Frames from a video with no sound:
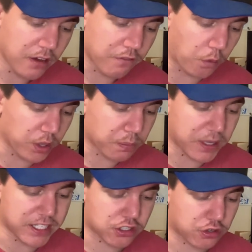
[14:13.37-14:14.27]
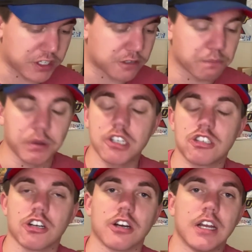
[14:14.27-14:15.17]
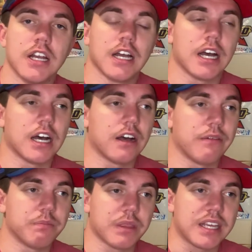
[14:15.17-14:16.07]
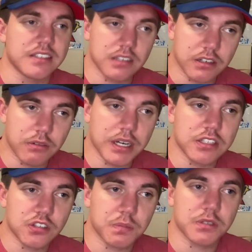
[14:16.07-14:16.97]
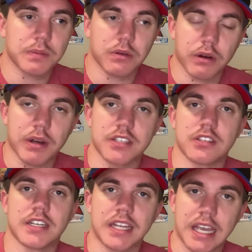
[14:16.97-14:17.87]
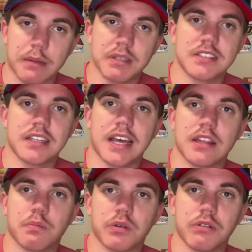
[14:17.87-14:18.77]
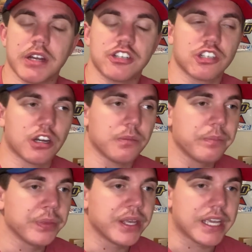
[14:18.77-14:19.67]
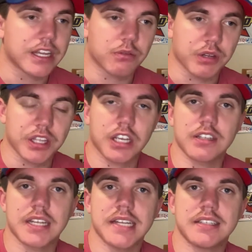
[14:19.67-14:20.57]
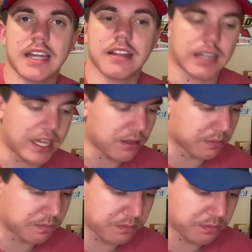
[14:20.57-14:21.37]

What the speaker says: Fourth place, Chris Buescher. He's an underrated super speedway racer. Denny Hamlin said that in the pre-race show. He had a really good day today. Led a